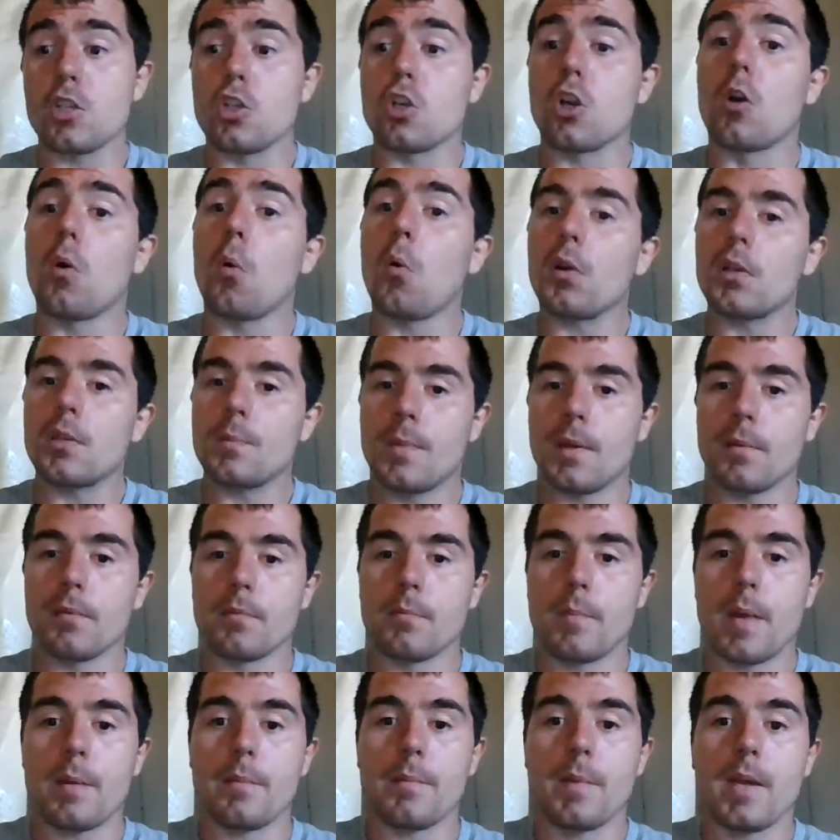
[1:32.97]
you're going to
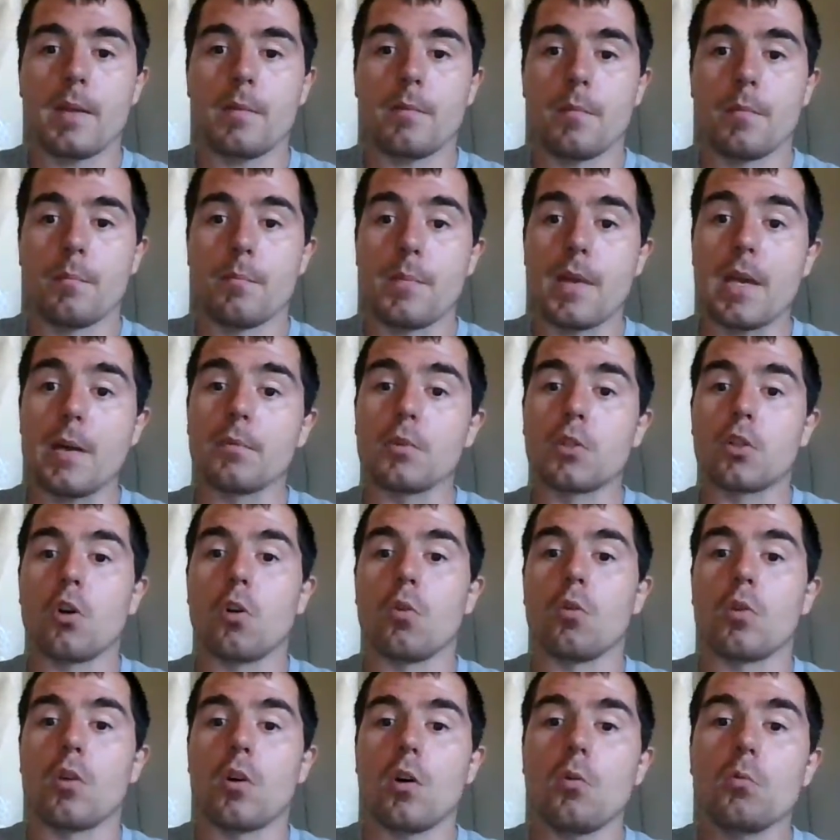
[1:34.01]
be able
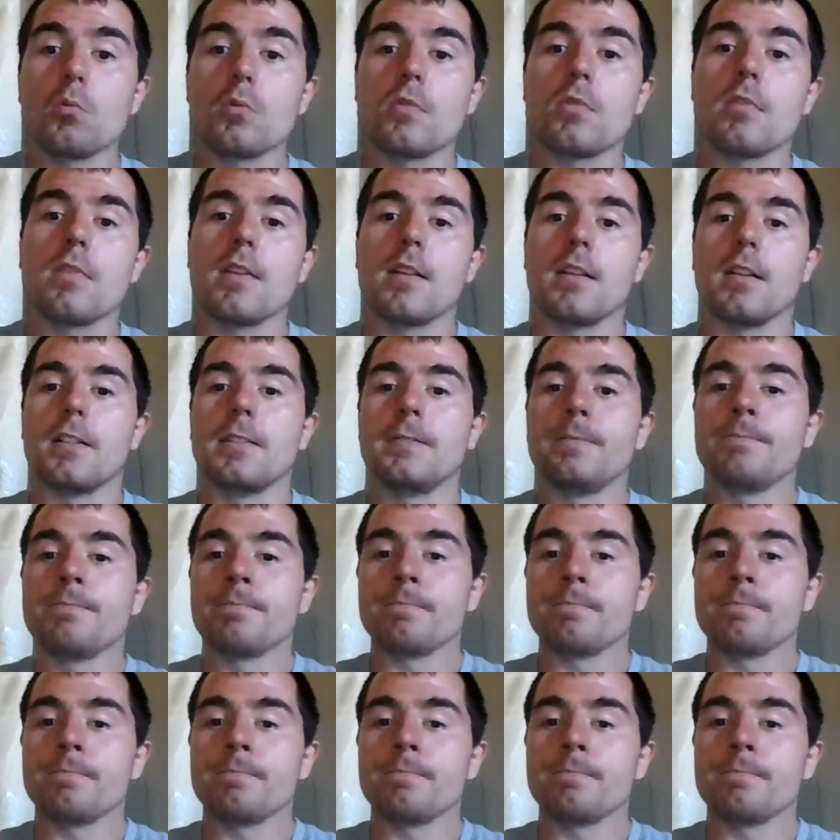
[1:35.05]
to go to the